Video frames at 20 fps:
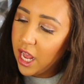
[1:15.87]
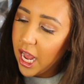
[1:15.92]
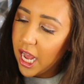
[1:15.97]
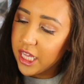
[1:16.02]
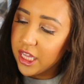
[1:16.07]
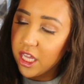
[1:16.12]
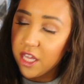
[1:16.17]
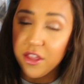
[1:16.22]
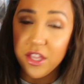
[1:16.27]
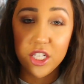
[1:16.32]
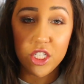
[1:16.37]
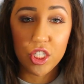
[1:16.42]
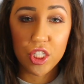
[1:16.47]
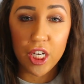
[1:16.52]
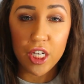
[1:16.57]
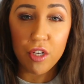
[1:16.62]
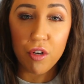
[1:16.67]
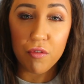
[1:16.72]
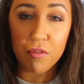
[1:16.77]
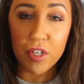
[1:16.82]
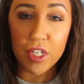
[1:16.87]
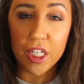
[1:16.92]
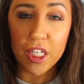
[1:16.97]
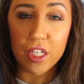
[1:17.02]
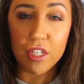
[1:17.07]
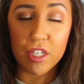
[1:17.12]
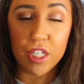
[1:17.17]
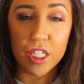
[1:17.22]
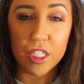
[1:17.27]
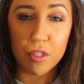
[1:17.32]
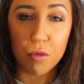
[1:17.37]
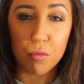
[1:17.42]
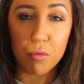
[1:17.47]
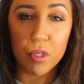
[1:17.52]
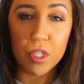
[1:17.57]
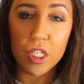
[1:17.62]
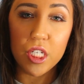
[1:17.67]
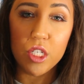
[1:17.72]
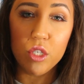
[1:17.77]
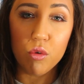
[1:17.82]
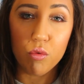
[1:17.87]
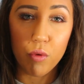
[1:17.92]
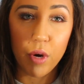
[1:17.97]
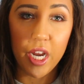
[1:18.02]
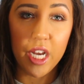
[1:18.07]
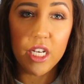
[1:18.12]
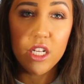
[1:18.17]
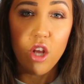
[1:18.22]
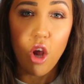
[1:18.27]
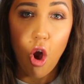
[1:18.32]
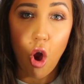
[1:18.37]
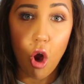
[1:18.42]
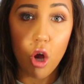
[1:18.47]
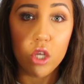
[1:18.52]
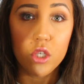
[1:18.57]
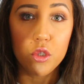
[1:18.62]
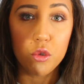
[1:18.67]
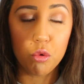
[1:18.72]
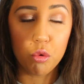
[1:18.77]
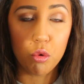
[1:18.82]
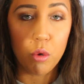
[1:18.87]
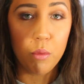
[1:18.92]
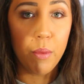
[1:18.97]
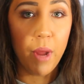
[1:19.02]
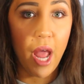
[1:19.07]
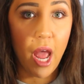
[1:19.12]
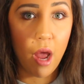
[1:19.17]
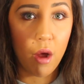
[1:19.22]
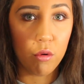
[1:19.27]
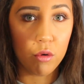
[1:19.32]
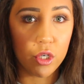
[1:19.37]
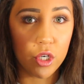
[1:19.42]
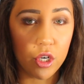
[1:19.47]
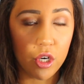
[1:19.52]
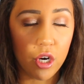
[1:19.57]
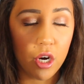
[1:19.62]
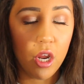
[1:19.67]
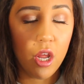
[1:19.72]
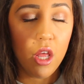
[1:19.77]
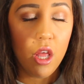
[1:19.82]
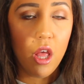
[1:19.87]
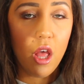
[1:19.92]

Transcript: And then this shade over here is a really great contour powder.